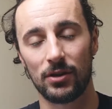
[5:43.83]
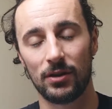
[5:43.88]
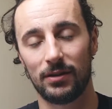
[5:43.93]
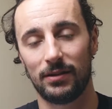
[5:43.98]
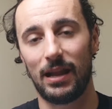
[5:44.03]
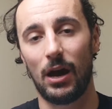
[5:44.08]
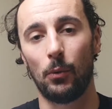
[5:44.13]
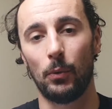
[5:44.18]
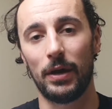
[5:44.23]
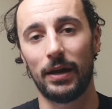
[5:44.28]

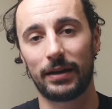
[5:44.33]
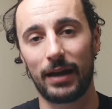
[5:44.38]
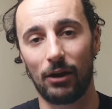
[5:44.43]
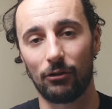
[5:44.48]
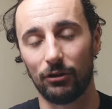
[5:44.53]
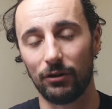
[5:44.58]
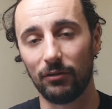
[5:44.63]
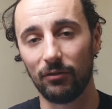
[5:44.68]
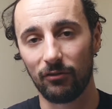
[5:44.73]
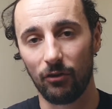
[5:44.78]
Now we are
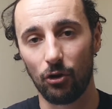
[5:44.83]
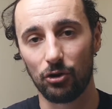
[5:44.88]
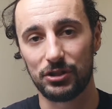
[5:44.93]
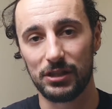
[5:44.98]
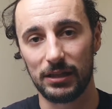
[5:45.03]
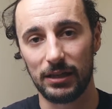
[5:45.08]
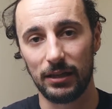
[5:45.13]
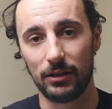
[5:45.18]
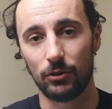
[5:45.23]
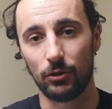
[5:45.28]
carrying 40
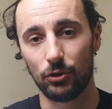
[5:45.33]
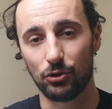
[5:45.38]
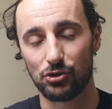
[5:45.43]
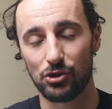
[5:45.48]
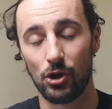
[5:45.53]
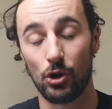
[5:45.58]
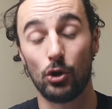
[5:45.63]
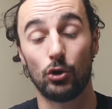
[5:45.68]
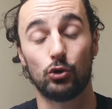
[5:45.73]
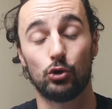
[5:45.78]
kilos.
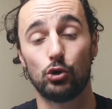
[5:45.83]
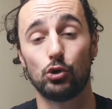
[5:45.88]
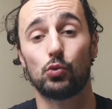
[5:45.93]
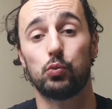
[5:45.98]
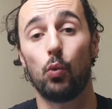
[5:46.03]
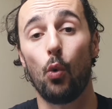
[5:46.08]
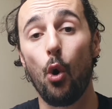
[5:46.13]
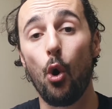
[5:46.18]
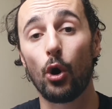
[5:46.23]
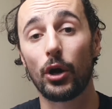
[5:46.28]
Just
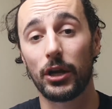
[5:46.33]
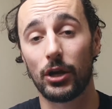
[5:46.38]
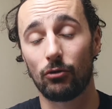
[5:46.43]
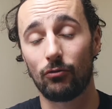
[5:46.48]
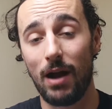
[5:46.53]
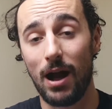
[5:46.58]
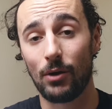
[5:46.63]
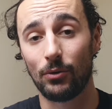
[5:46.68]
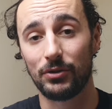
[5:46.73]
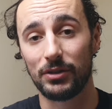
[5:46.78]
walking
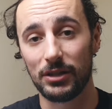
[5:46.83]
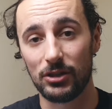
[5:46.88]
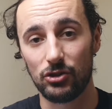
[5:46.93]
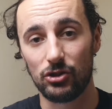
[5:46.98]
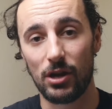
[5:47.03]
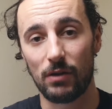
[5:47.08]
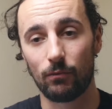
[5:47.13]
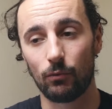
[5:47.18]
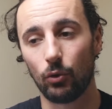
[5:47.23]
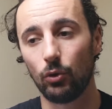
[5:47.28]
around in
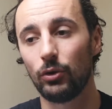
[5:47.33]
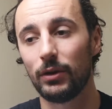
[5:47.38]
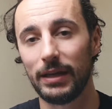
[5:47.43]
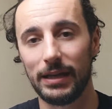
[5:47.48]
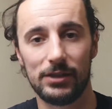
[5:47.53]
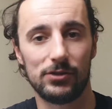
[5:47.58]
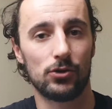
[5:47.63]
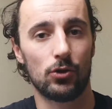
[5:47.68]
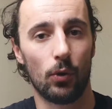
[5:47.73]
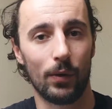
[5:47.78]
general
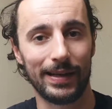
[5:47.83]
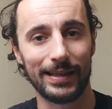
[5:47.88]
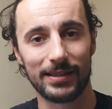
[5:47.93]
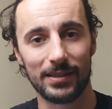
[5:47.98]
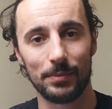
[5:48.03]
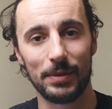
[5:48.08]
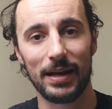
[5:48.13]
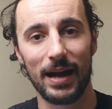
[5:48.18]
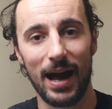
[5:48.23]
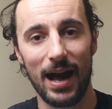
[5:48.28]
is going to
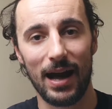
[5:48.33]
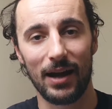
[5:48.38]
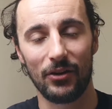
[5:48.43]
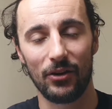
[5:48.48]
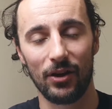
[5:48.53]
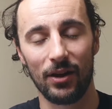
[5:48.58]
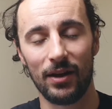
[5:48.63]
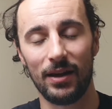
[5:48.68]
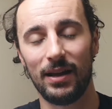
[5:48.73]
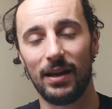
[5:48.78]
be harder.
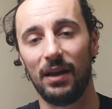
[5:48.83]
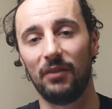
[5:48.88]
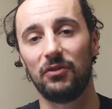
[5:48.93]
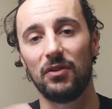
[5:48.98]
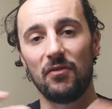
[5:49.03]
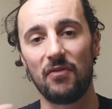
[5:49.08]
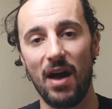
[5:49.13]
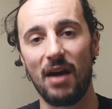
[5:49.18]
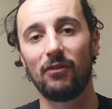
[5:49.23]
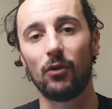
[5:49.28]
If
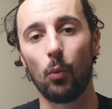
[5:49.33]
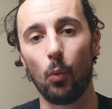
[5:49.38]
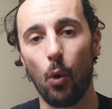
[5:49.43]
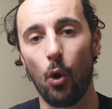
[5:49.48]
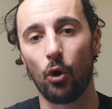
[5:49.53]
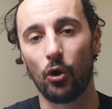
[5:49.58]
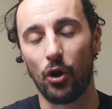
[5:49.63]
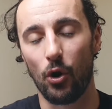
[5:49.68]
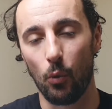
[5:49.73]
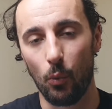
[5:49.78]
you've ever
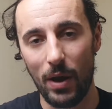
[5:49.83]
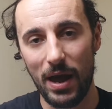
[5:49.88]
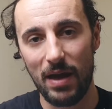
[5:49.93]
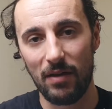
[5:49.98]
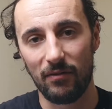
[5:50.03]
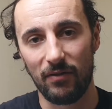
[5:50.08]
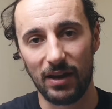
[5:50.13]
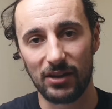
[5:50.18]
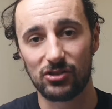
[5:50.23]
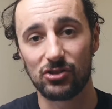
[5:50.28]
worn a weight
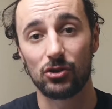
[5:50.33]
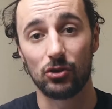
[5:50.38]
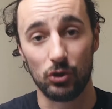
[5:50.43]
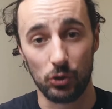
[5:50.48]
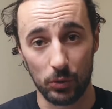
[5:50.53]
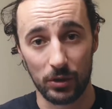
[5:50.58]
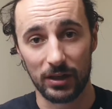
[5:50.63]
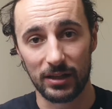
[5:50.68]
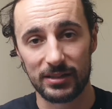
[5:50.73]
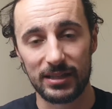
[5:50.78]
vest, you
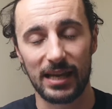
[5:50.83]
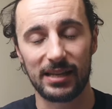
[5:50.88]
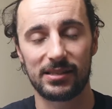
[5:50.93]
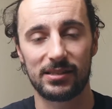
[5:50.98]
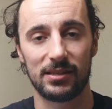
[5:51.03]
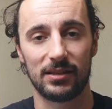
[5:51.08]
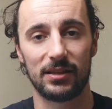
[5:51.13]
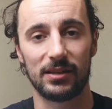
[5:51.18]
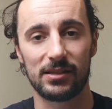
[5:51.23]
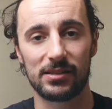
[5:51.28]
can attest to
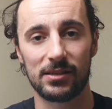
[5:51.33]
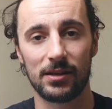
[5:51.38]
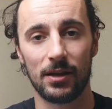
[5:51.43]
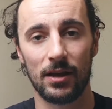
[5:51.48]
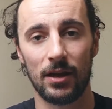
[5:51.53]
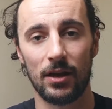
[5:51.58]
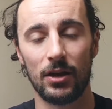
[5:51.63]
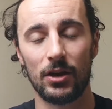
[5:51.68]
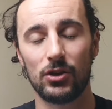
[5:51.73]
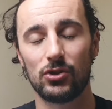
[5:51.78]
this.
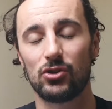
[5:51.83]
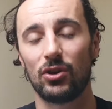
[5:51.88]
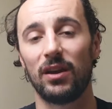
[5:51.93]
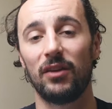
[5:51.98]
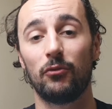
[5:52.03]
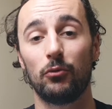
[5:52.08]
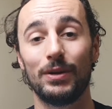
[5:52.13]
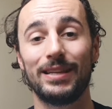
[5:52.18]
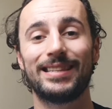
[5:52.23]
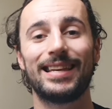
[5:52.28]
So if
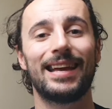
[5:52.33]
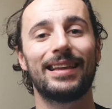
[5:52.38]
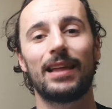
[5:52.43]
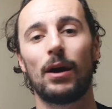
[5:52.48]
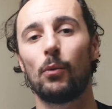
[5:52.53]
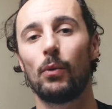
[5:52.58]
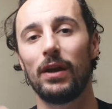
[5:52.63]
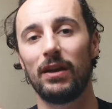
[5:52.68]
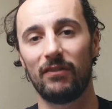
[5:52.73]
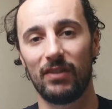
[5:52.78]
we take that
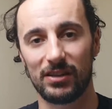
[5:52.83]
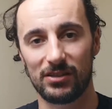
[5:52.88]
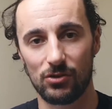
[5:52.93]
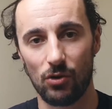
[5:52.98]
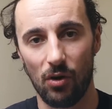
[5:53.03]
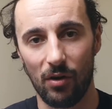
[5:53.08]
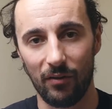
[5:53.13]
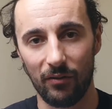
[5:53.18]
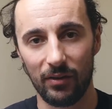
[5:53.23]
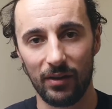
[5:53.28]
weight vest
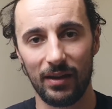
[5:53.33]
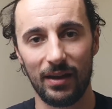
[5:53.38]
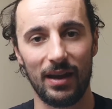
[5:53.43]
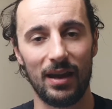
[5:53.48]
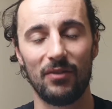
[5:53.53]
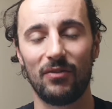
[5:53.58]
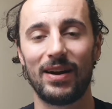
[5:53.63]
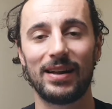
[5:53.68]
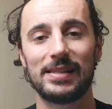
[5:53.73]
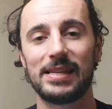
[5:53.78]
off,
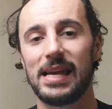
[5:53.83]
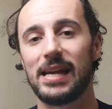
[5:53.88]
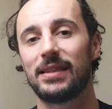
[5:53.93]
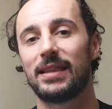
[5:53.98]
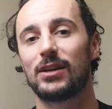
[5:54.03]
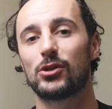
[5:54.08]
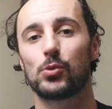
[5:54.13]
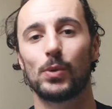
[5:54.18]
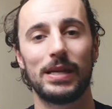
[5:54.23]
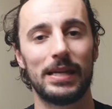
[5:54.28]
if I take
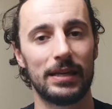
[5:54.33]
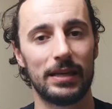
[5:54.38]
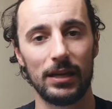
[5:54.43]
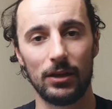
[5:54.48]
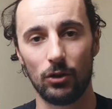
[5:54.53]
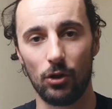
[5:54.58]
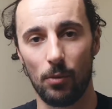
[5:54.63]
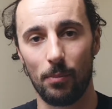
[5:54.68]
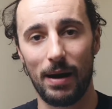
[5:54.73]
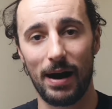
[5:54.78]
that 20
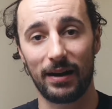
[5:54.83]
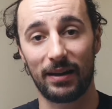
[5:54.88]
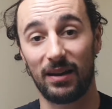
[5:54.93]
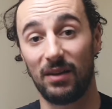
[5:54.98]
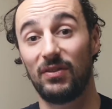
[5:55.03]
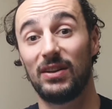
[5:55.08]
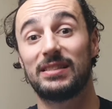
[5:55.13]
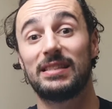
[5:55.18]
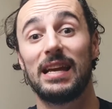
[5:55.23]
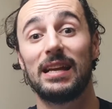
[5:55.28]
kilo back, if
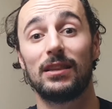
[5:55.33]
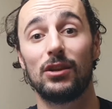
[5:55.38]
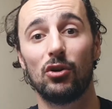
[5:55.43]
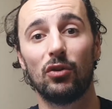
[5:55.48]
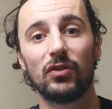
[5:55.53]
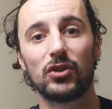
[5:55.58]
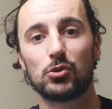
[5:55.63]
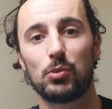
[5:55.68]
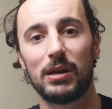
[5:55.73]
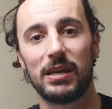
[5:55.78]
I take the other
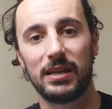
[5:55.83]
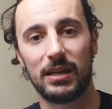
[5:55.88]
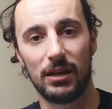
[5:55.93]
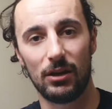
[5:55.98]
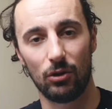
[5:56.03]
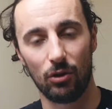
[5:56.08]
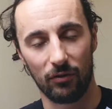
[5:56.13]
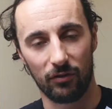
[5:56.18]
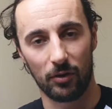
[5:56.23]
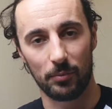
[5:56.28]
20
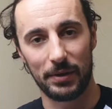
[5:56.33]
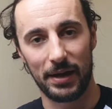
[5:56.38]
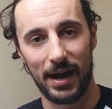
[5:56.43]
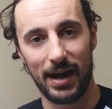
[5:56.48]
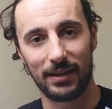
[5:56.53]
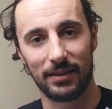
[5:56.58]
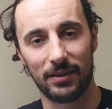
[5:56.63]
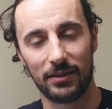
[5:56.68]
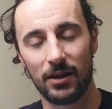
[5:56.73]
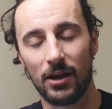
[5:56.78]
kilo from your
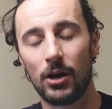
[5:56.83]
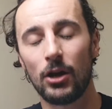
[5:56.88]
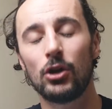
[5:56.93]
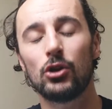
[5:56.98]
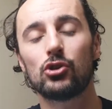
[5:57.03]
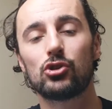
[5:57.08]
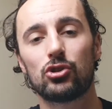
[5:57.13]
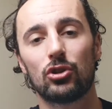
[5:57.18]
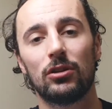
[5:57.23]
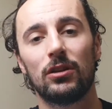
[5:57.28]
hand,
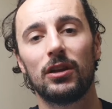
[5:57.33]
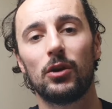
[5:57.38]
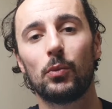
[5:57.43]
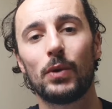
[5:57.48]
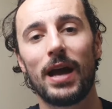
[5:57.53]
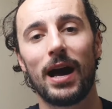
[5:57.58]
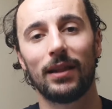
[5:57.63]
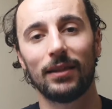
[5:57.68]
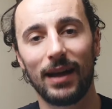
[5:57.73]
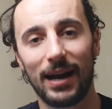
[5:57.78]
suddenly we
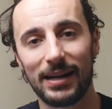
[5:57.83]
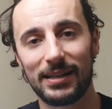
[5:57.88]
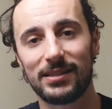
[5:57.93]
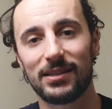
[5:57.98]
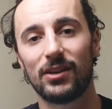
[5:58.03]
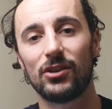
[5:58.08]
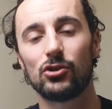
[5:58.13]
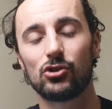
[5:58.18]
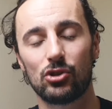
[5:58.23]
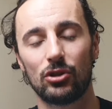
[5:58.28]
are
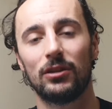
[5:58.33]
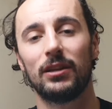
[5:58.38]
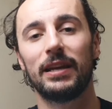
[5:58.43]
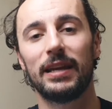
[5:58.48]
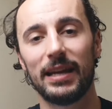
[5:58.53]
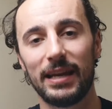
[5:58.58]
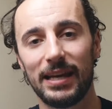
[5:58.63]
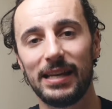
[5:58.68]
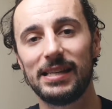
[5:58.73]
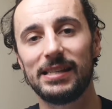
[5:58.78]
lighter, suddenly
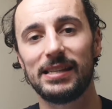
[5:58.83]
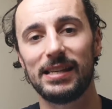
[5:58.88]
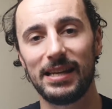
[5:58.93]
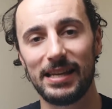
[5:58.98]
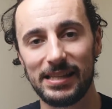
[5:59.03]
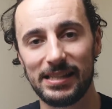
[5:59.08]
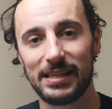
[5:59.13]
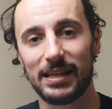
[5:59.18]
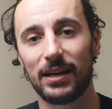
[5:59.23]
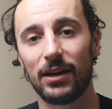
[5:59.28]
it is
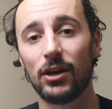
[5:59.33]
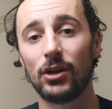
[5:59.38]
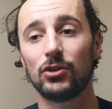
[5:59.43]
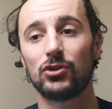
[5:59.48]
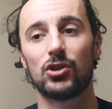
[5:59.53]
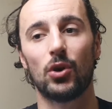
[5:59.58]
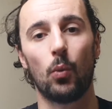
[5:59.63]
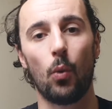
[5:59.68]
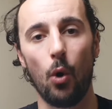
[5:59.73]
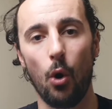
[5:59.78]
easier
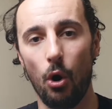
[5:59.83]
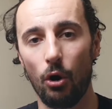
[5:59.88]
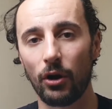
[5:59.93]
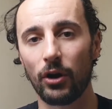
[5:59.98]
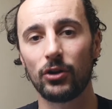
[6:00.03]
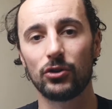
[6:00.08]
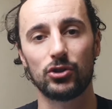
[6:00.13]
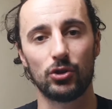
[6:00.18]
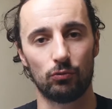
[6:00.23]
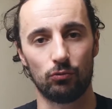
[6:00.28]
to walk,
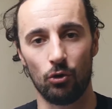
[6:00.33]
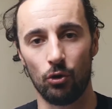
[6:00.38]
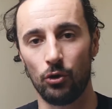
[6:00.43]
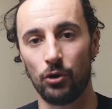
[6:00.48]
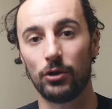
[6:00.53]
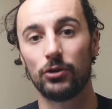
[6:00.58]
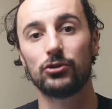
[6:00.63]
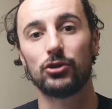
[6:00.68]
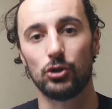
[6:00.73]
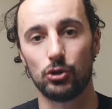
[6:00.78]
to run,
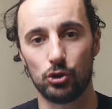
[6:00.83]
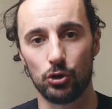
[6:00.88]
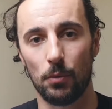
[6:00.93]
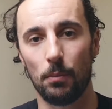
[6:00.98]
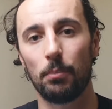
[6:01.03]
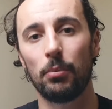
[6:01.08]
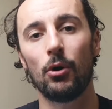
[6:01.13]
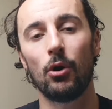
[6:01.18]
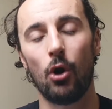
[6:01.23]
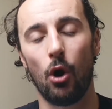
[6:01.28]
to
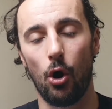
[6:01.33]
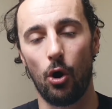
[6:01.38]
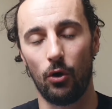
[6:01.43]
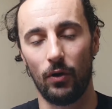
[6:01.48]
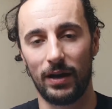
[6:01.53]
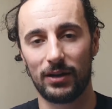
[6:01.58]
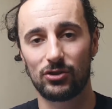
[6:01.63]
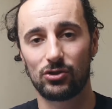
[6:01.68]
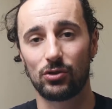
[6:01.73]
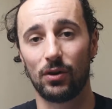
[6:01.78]
jump, all
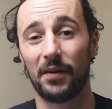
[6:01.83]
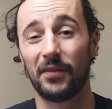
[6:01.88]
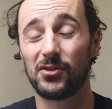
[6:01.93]
that stuff.